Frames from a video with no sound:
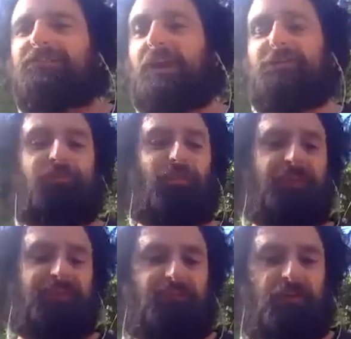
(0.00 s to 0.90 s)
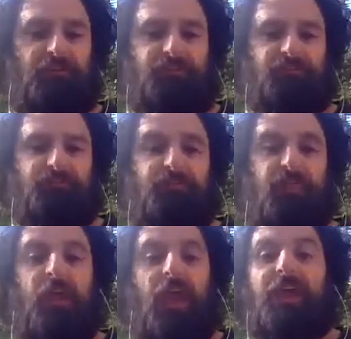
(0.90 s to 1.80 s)
explain it to folks.
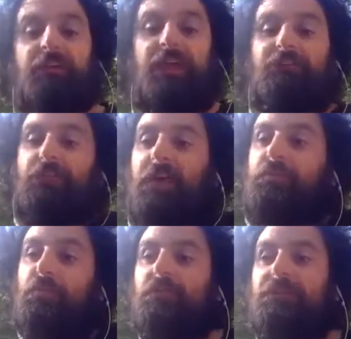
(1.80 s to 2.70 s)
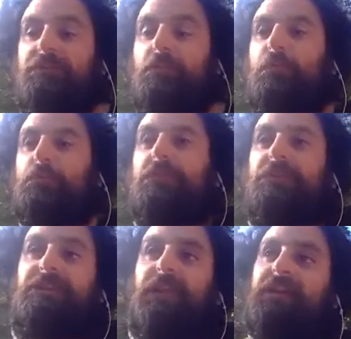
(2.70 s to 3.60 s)
And for us, we're
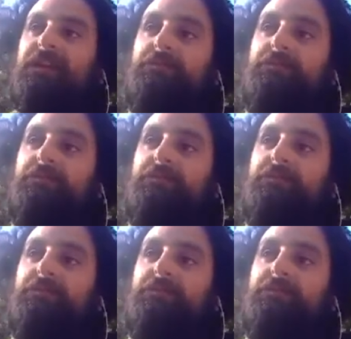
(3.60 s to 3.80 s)
really lucky,